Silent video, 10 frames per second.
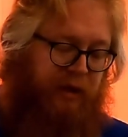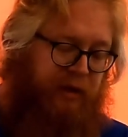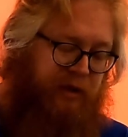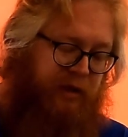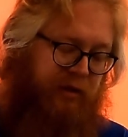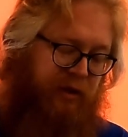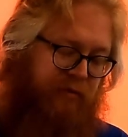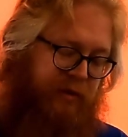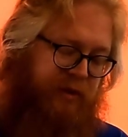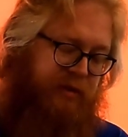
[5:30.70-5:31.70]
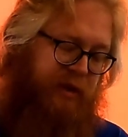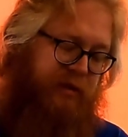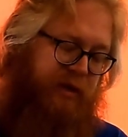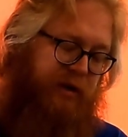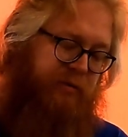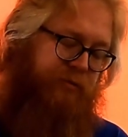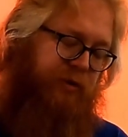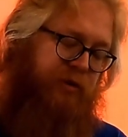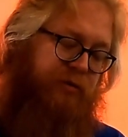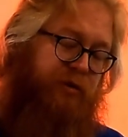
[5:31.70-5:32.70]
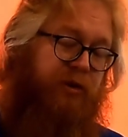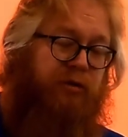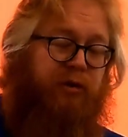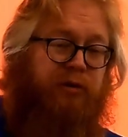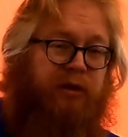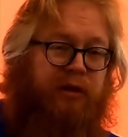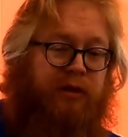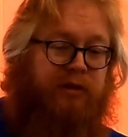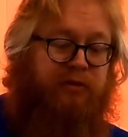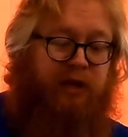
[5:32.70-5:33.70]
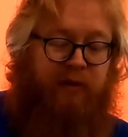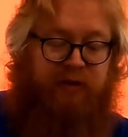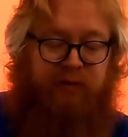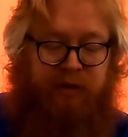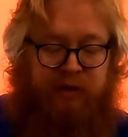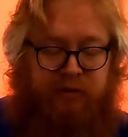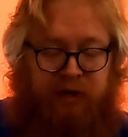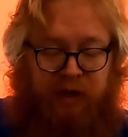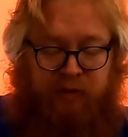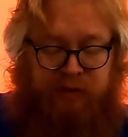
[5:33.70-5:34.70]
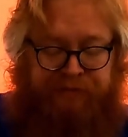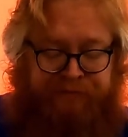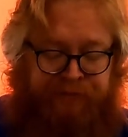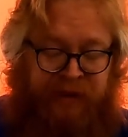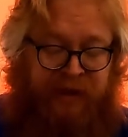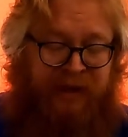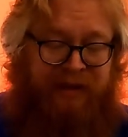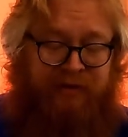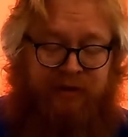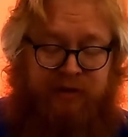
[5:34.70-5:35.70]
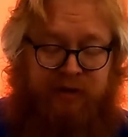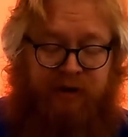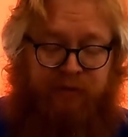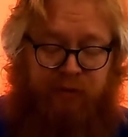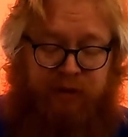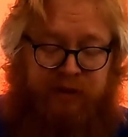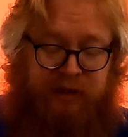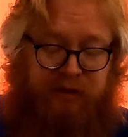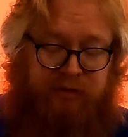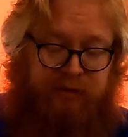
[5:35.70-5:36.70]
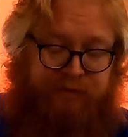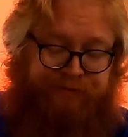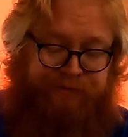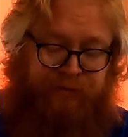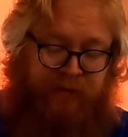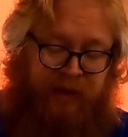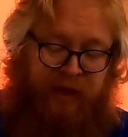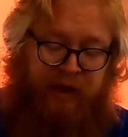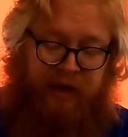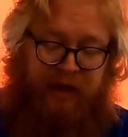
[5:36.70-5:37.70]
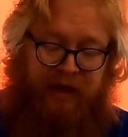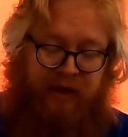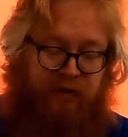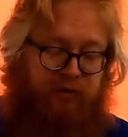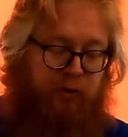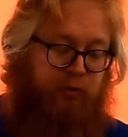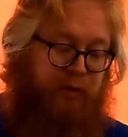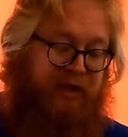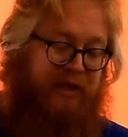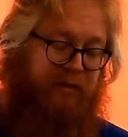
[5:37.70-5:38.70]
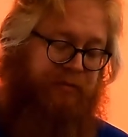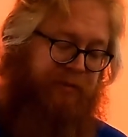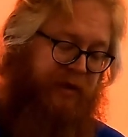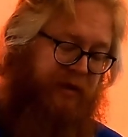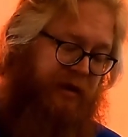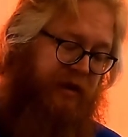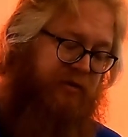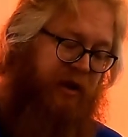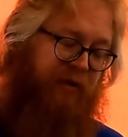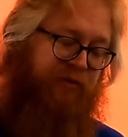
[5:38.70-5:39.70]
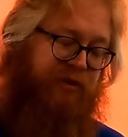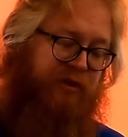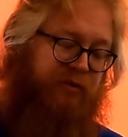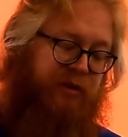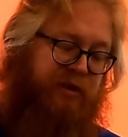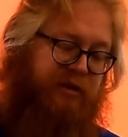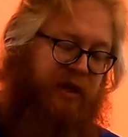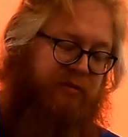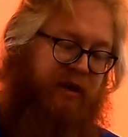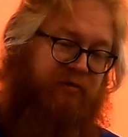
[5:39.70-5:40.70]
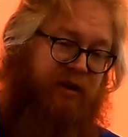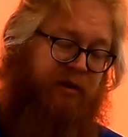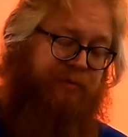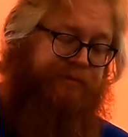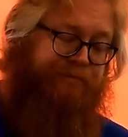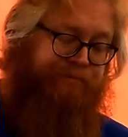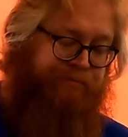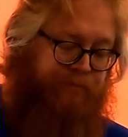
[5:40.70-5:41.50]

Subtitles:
And then you have these things here, which you don't know that these are diamonds, but these are diamonds. And they're necessary for one of these clues. And you're told when you get them. And so every single one of these games I've done